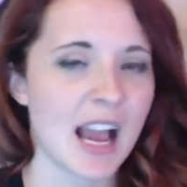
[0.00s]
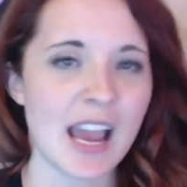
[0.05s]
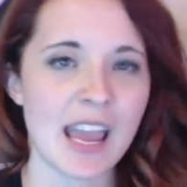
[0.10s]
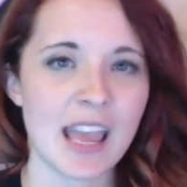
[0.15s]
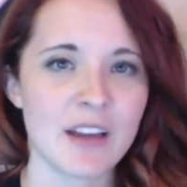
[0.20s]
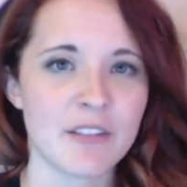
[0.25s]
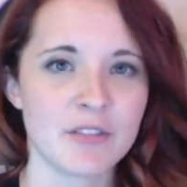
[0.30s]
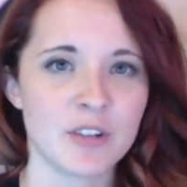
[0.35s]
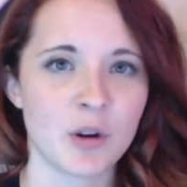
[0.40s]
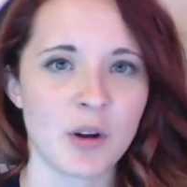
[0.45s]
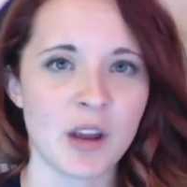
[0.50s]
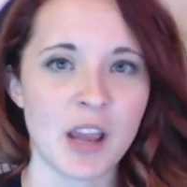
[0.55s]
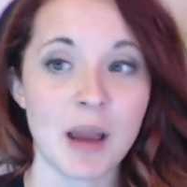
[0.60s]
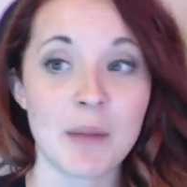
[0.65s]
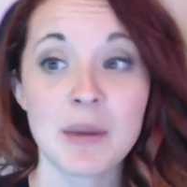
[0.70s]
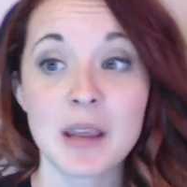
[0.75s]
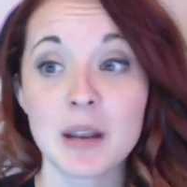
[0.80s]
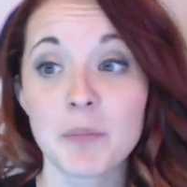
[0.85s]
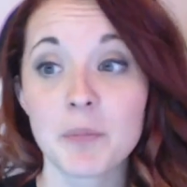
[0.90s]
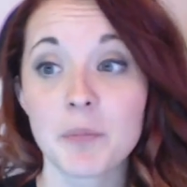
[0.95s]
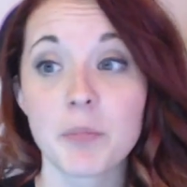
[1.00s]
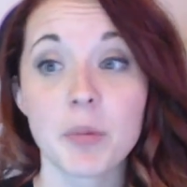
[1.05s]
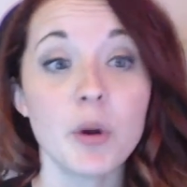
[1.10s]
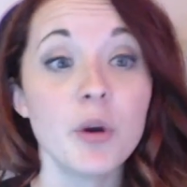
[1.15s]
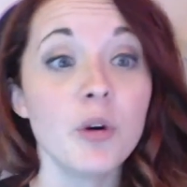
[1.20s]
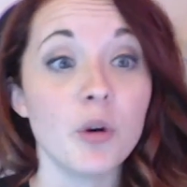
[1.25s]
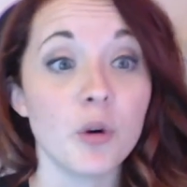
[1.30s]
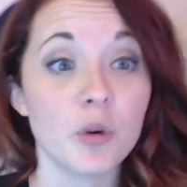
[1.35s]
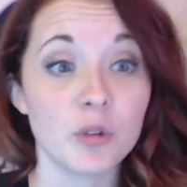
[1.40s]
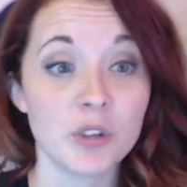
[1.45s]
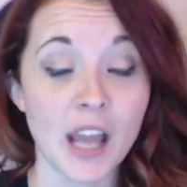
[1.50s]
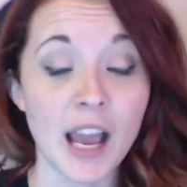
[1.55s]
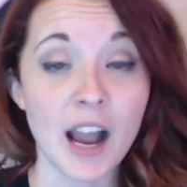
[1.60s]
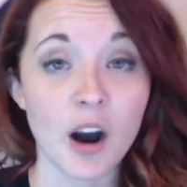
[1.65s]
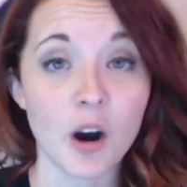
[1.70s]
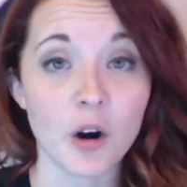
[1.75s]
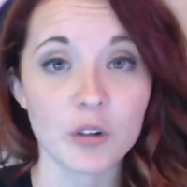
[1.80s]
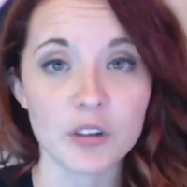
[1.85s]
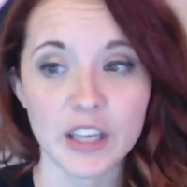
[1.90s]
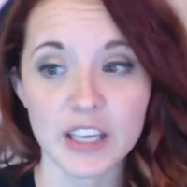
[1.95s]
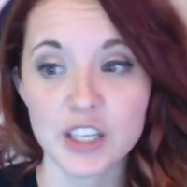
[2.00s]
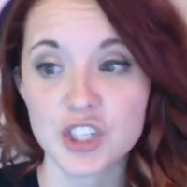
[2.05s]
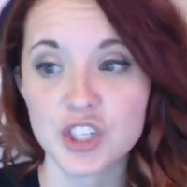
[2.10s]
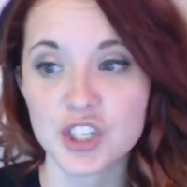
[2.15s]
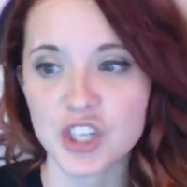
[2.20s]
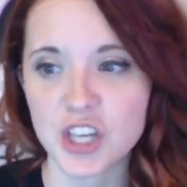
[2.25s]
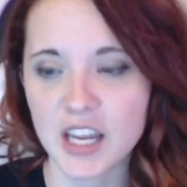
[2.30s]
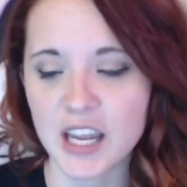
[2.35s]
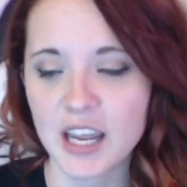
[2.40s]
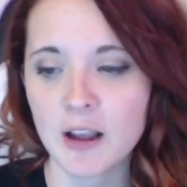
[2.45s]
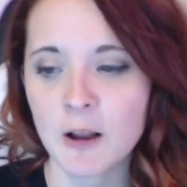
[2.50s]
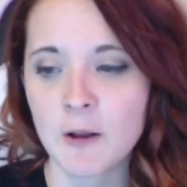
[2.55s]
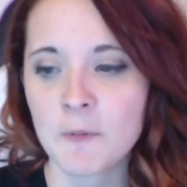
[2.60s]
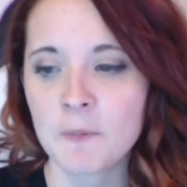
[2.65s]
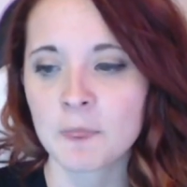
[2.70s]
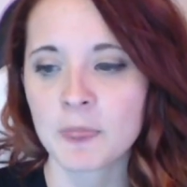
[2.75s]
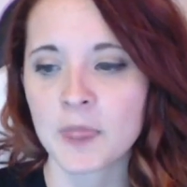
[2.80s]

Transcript: I have no idea. I mean, Boo now, like she